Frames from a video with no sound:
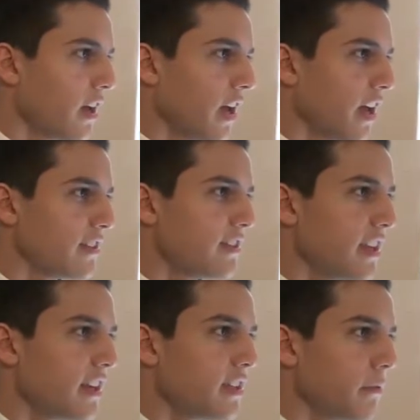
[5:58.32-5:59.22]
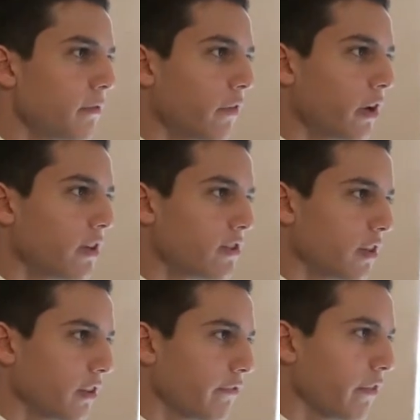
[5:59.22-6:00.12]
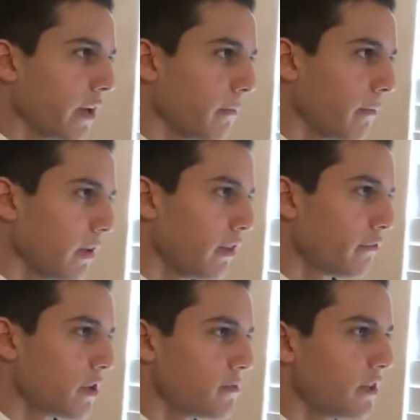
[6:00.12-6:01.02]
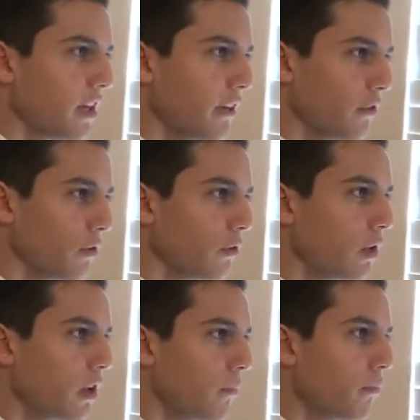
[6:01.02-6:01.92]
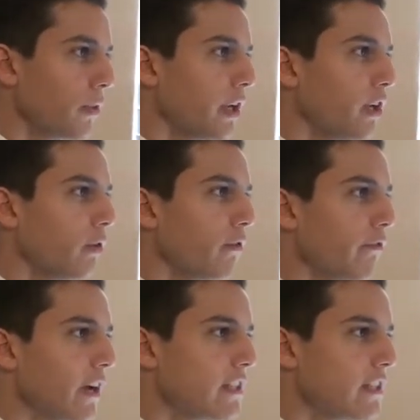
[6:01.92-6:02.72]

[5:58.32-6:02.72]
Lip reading: And set a double varnish on the fame the Frenchman gave you. Bring you and find